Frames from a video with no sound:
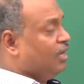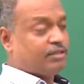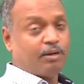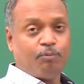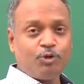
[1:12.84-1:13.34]

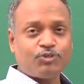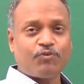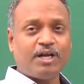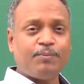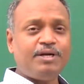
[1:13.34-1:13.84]
The most
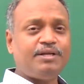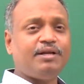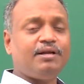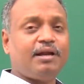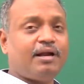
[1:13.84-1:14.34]

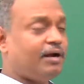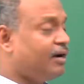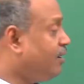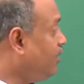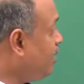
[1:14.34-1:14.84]

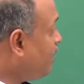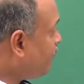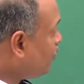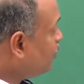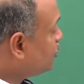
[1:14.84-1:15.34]
fundamental
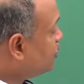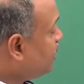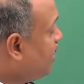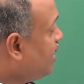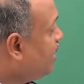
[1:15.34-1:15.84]
approach
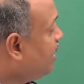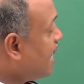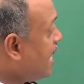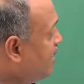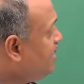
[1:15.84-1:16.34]
in
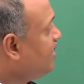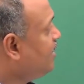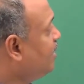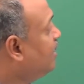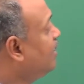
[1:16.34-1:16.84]

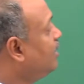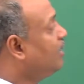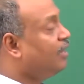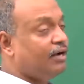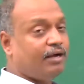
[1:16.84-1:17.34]
any
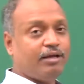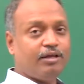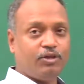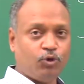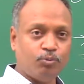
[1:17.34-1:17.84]

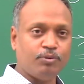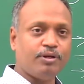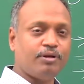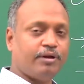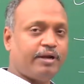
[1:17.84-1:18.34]

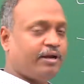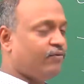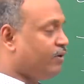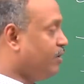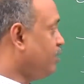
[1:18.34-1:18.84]
human
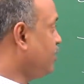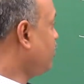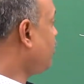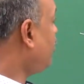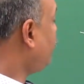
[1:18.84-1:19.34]

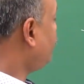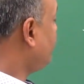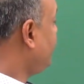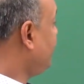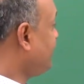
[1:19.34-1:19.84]
endeavor
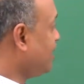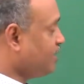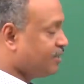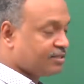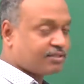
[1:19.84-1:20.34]
of
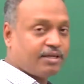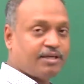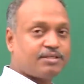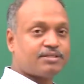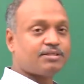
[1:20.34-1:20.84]
intelligence
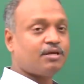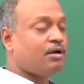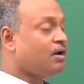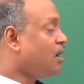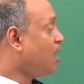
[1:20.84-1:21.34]
is
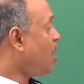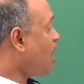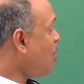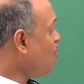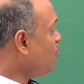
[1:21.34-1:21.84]

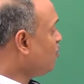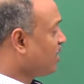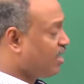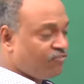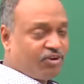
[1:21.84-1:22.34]

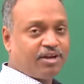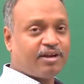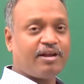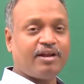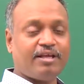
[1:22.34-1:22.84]
how,
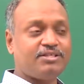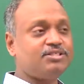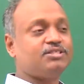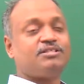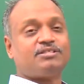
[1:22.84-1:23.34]
given an
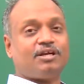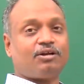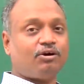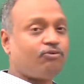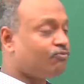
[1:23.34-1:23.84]
existing
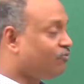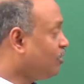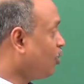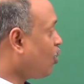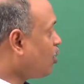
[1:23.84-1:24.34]
set
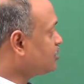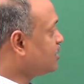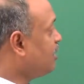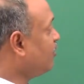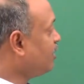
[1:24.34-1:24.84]
of
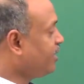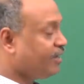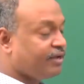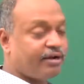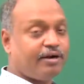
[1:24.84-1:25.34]
laws
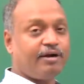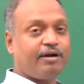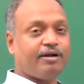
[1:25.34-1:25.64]
governing